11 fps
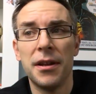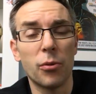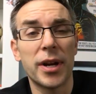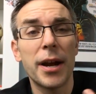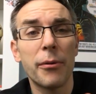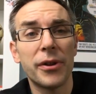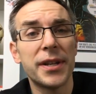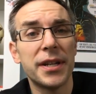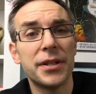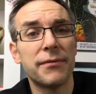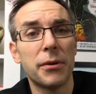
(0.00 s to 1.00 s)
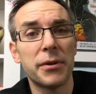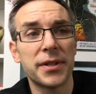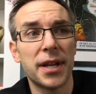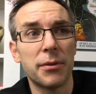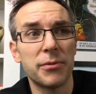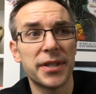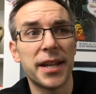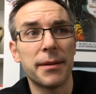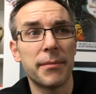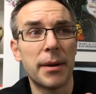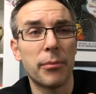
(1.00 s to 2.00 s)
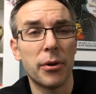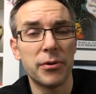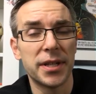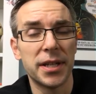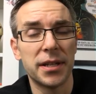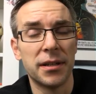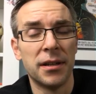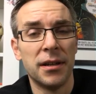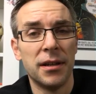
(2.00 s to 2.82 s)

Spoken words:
Or what I really needed to focus on was getting my protein.